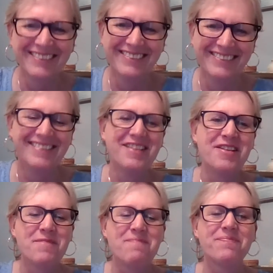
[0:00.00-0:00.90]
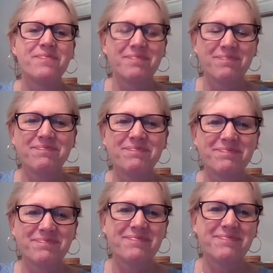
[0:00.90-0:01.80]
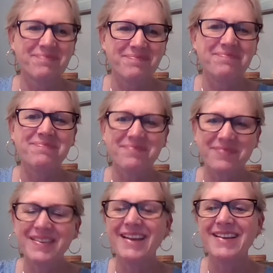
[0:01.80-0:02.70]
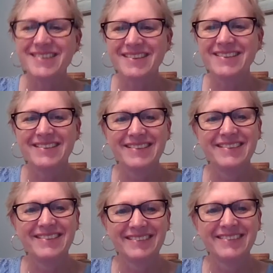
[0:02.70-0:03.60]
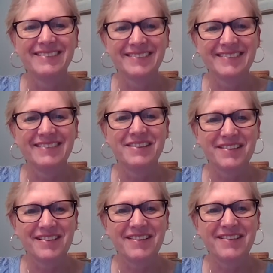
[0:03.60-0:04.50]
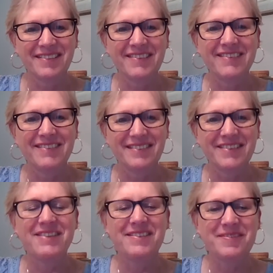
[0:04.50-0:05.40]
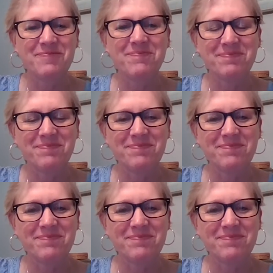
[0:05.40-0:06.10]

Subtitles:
The person shown says nothing.